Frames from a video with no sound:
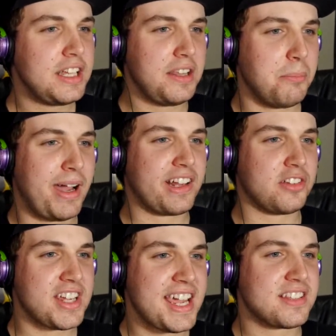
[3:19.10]
The
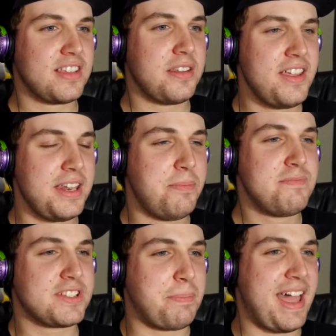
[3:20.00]
Michael Jackson and
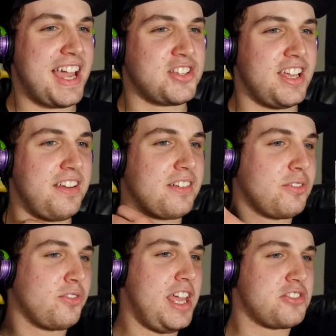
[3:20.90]
Sebastian.
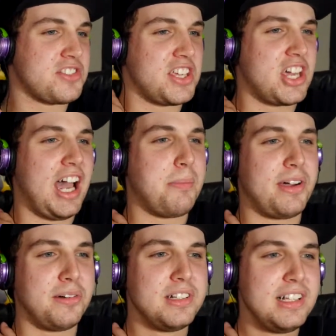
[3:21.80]
Interesting combo.